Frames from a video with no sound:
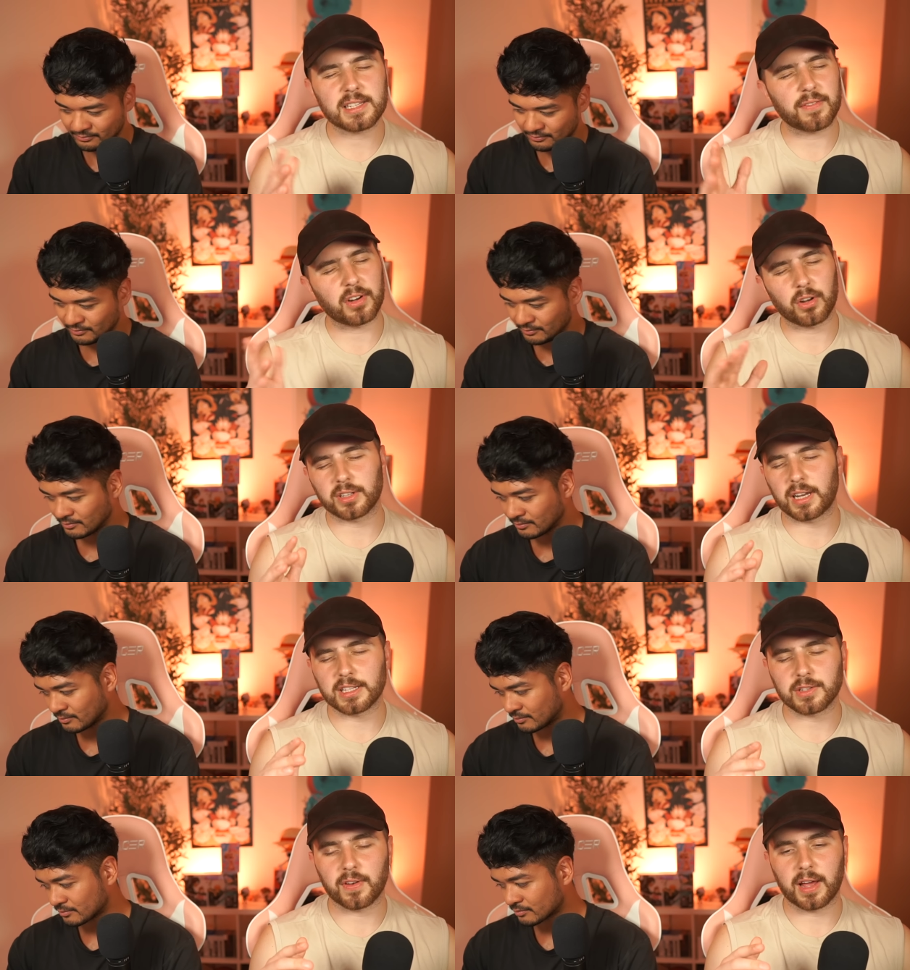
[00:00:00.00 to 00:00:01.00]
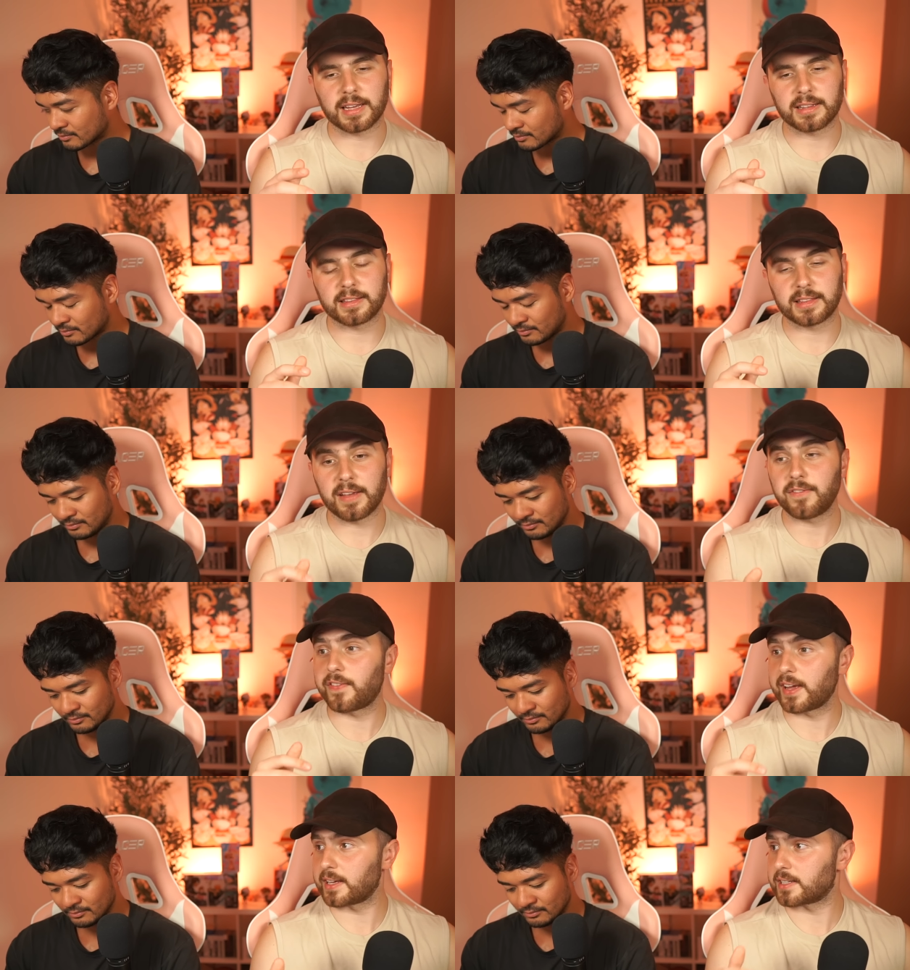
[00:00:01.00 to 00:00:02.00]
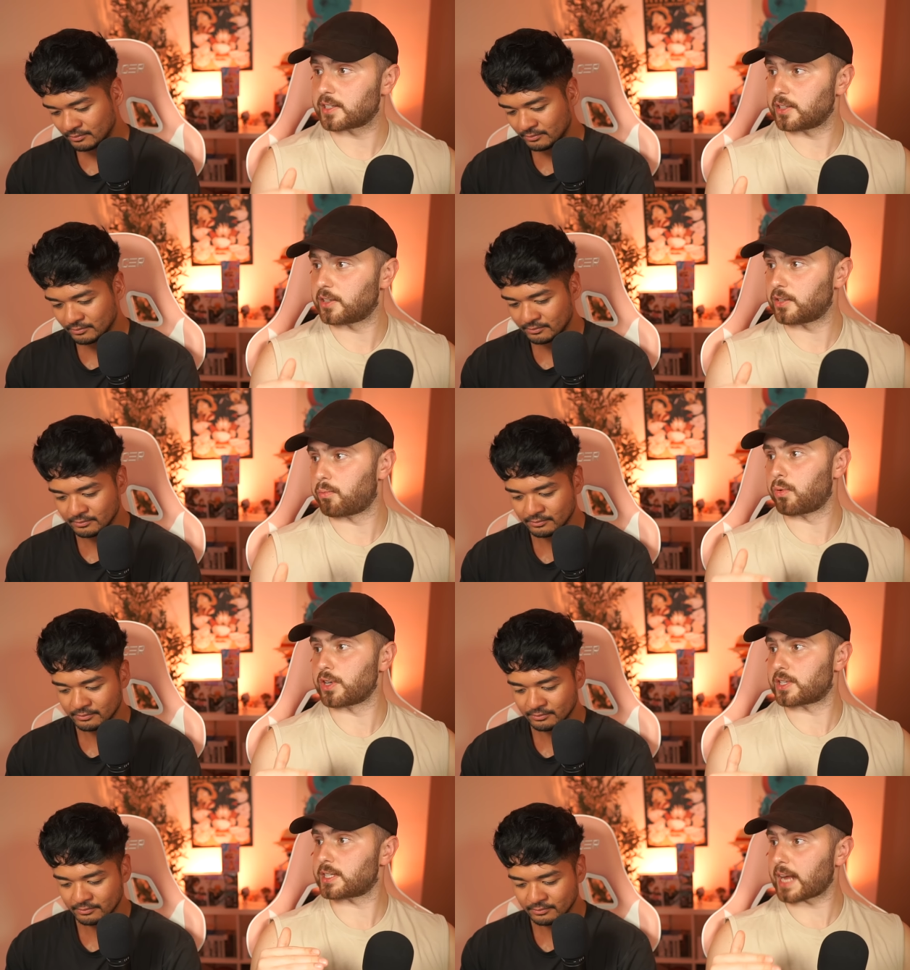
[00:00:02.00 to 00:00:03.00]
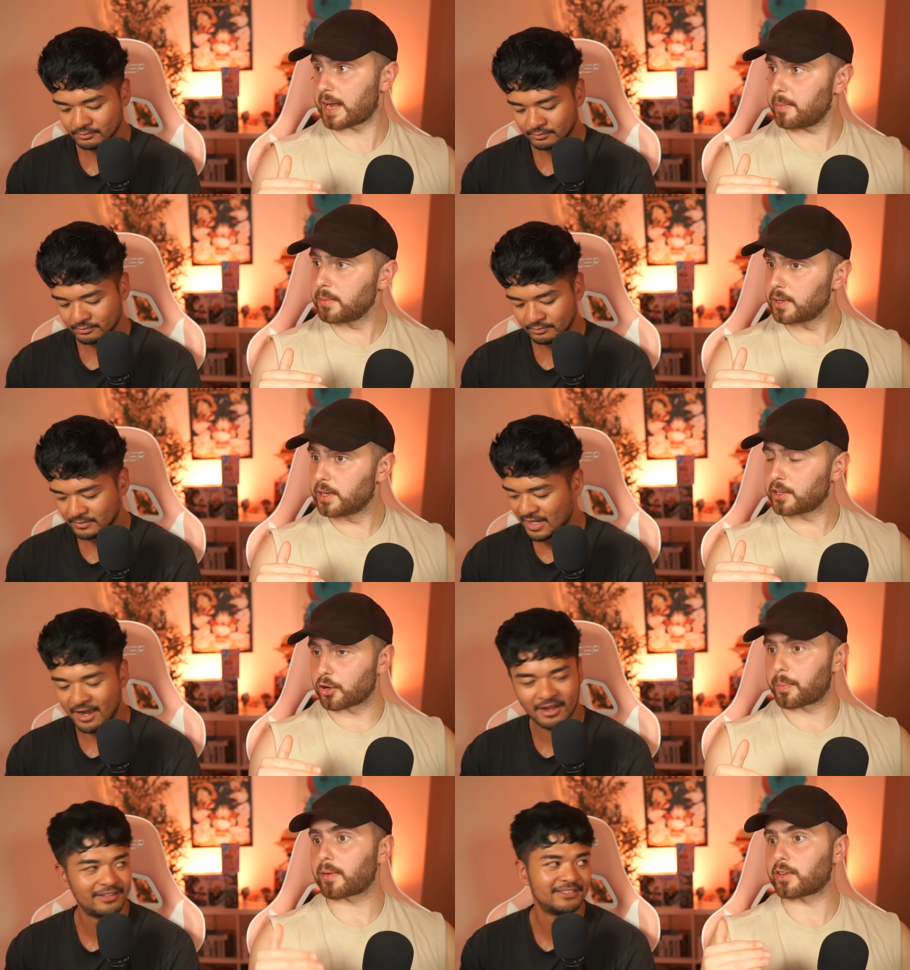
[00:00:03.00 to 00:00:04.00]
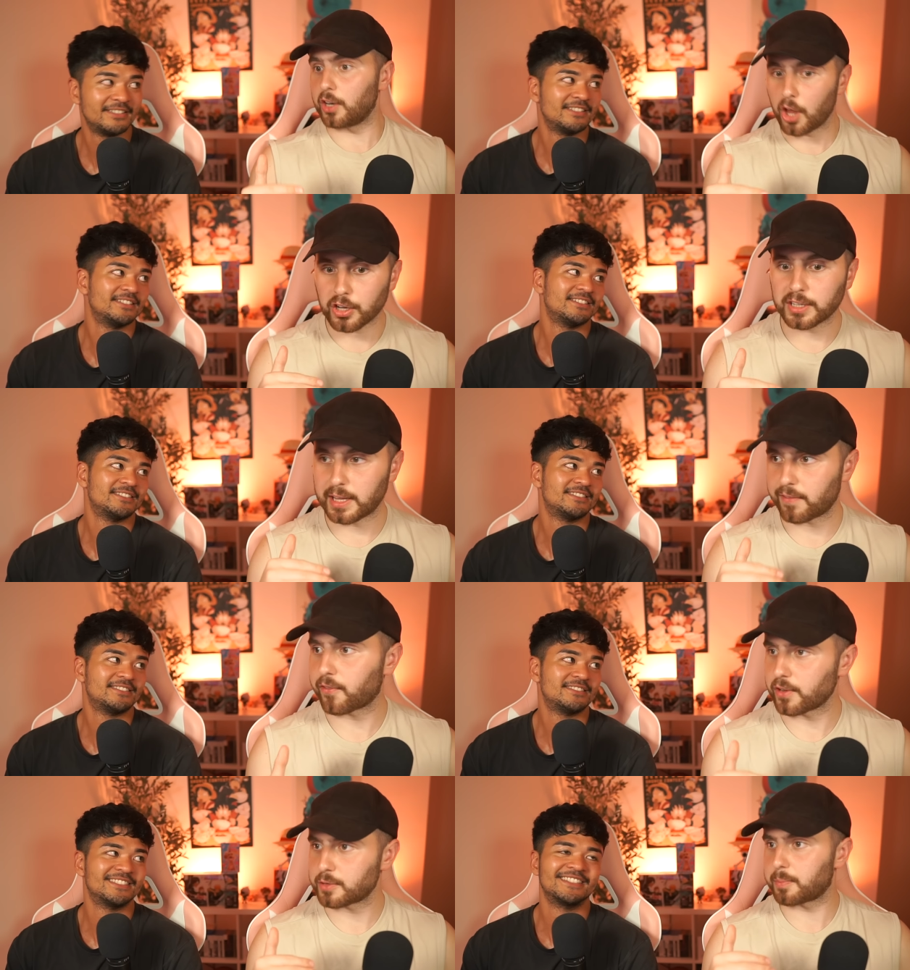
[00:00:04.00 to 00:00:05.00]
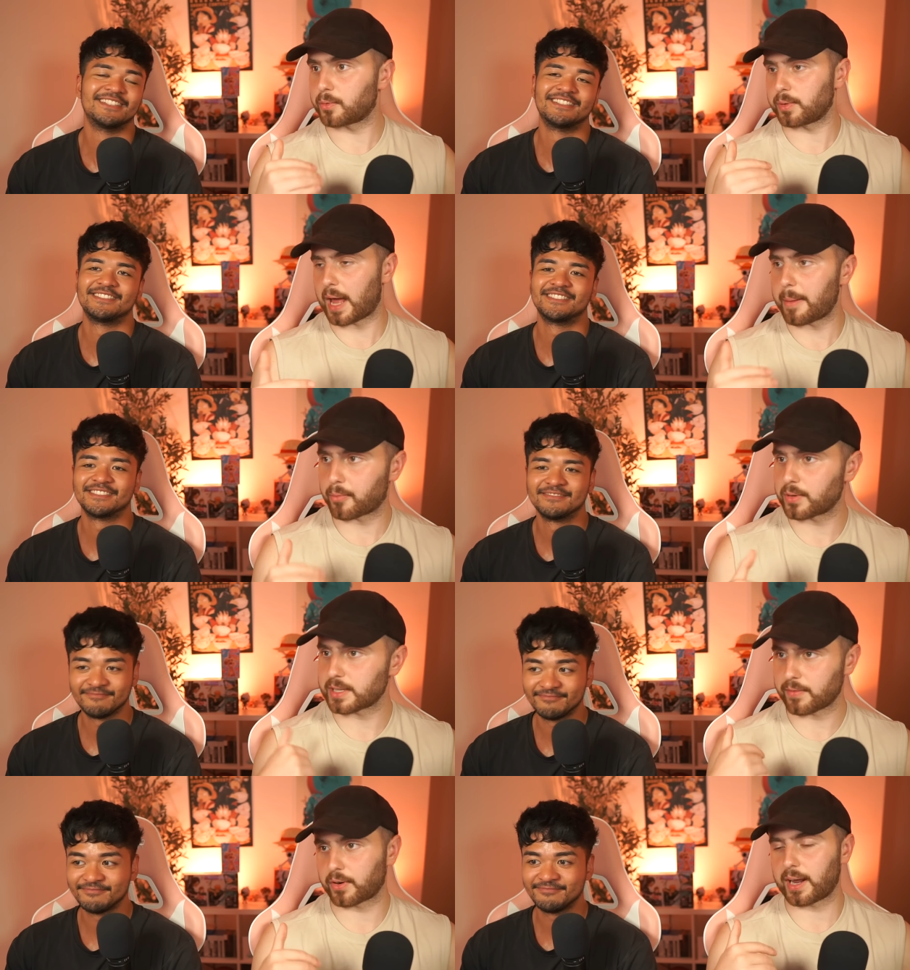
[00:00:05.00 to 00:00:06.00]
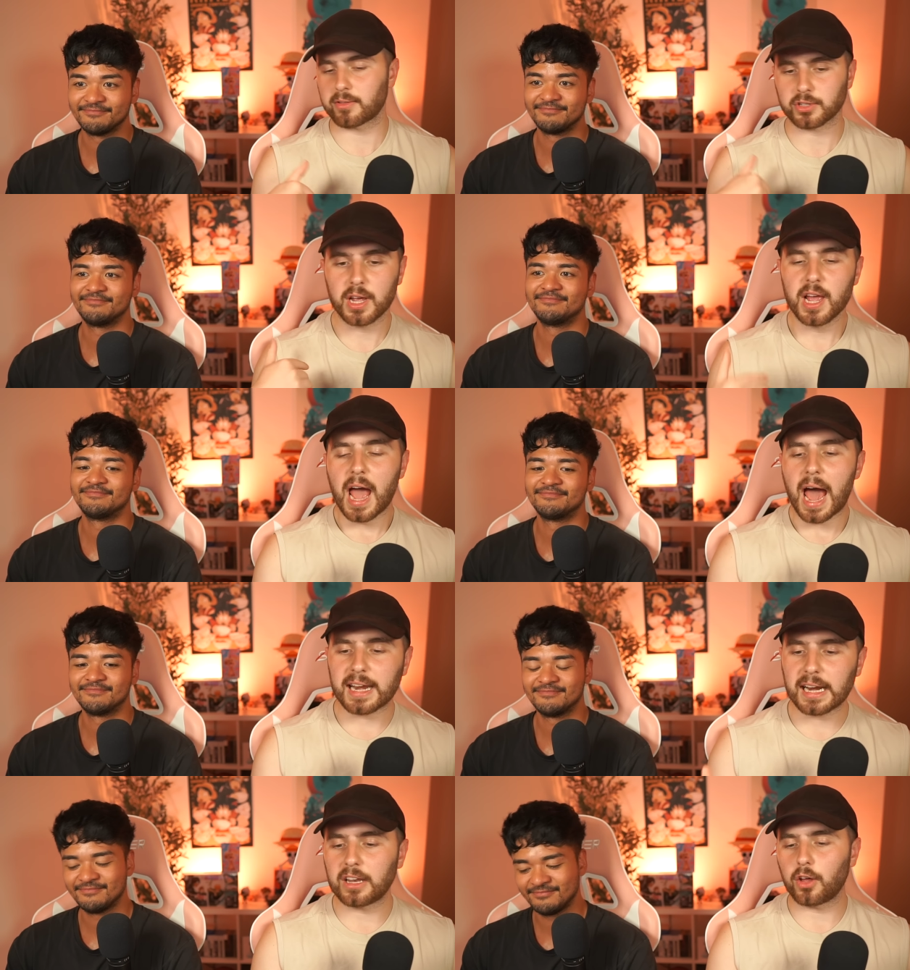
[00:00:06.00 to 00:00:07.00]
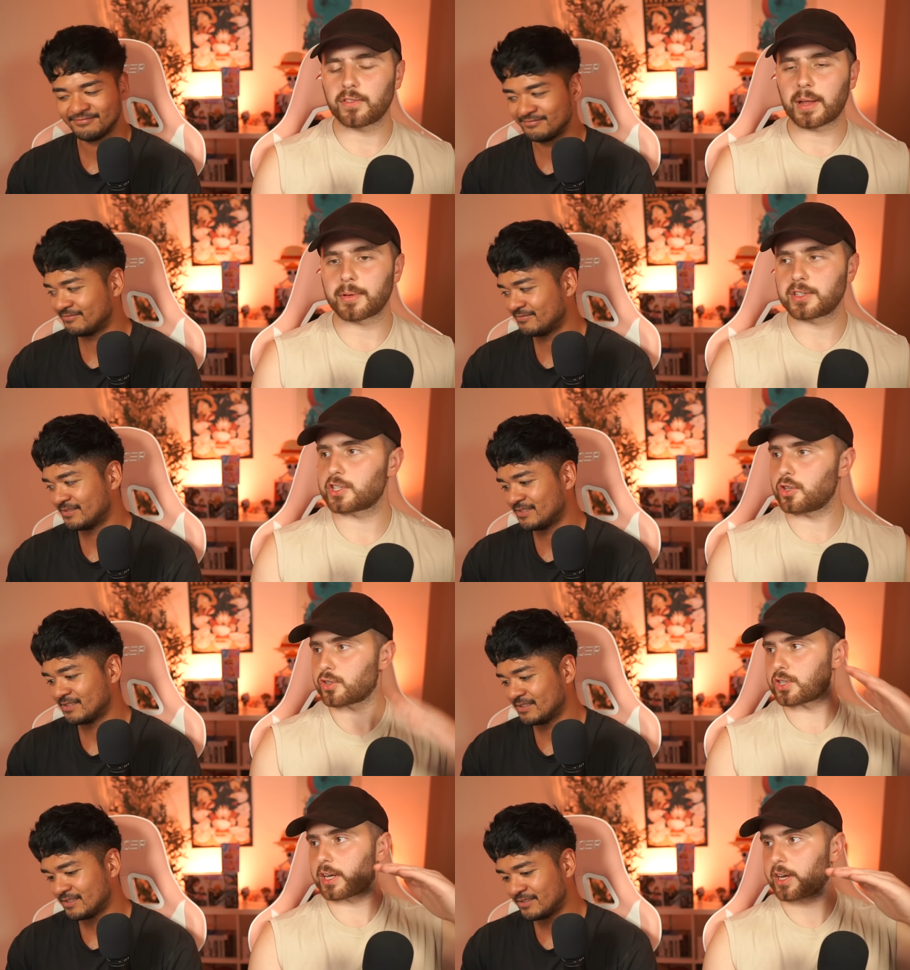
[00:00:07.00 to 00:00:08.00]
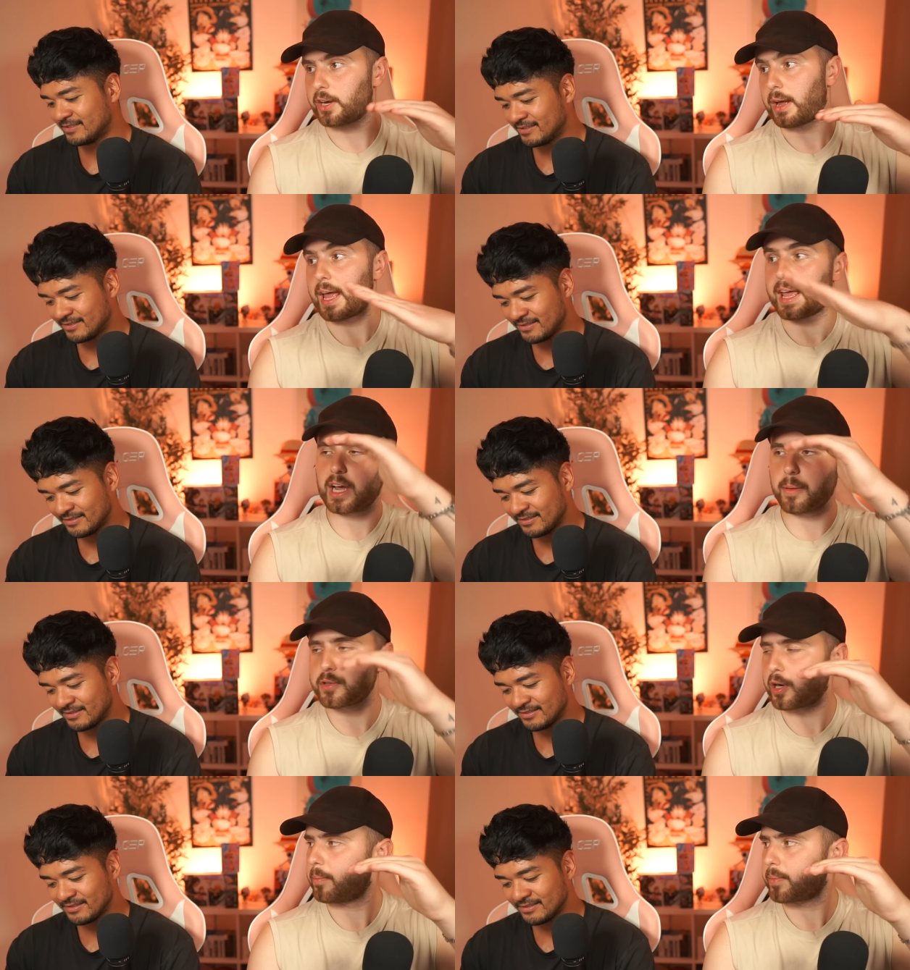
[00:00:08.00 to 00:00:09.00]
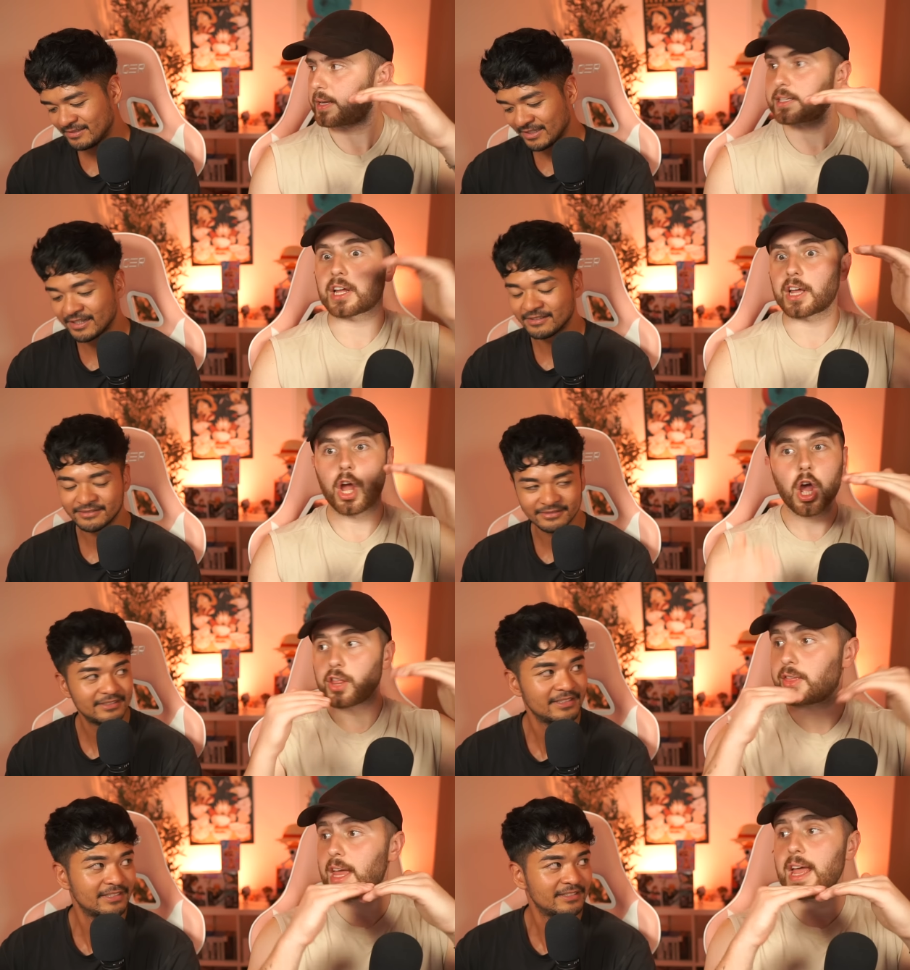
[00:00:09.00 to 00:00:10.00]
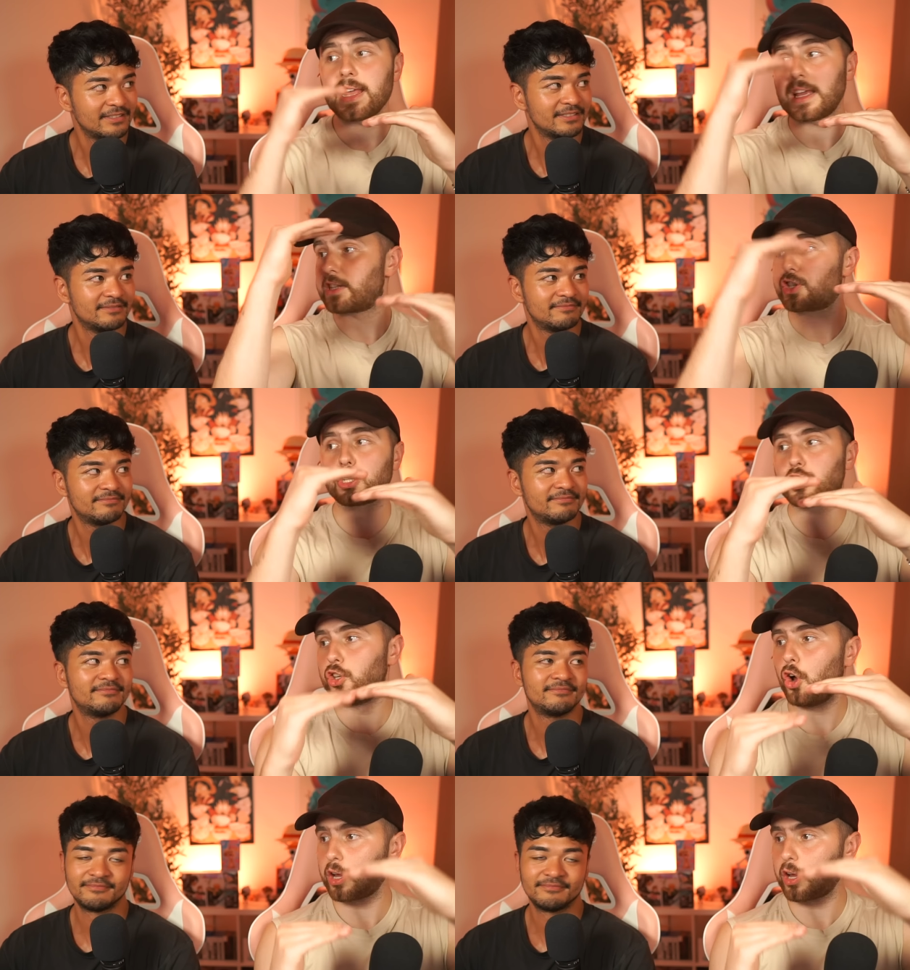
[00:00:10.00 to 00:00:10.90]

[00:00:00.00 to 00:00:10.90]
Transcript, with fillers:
Speaker 1: something along the lines of like they think it's we're the same. No. They're about to learn the difference yeah. between emperors and everyone else, and I love that because it's not just like a hiccup jump. It's yeah. like there, it's just not